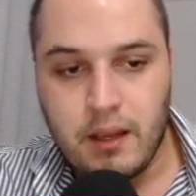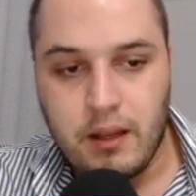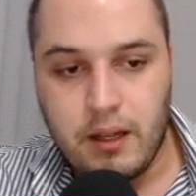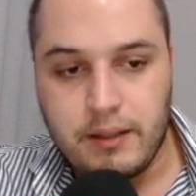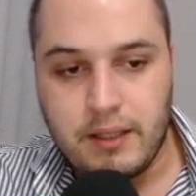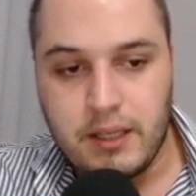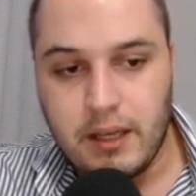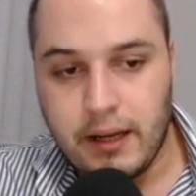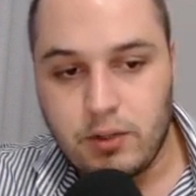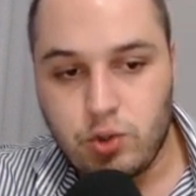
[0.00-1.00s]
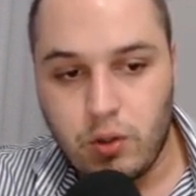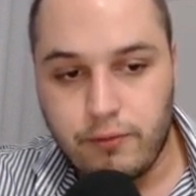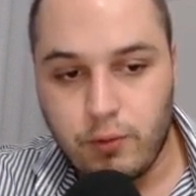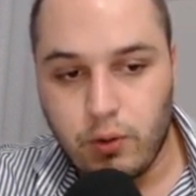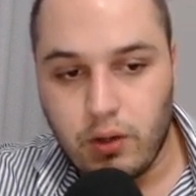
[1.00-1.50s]
the actual
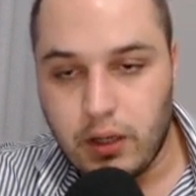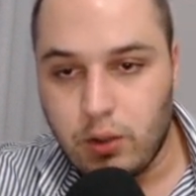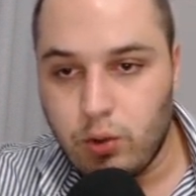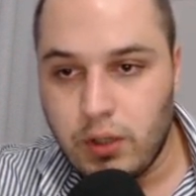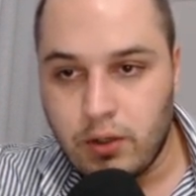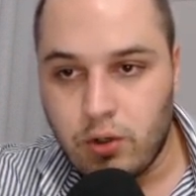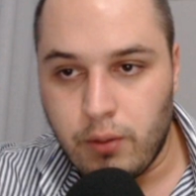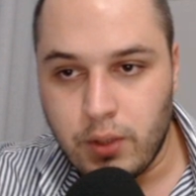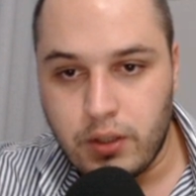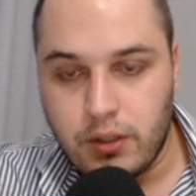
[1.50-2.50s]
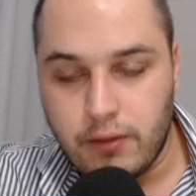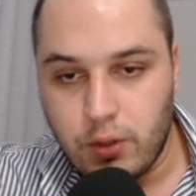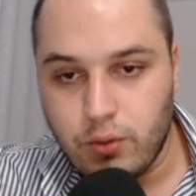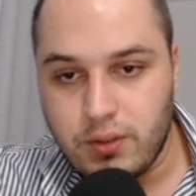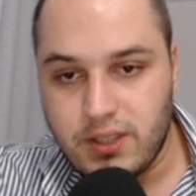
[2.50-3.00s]
full lagoon and community view,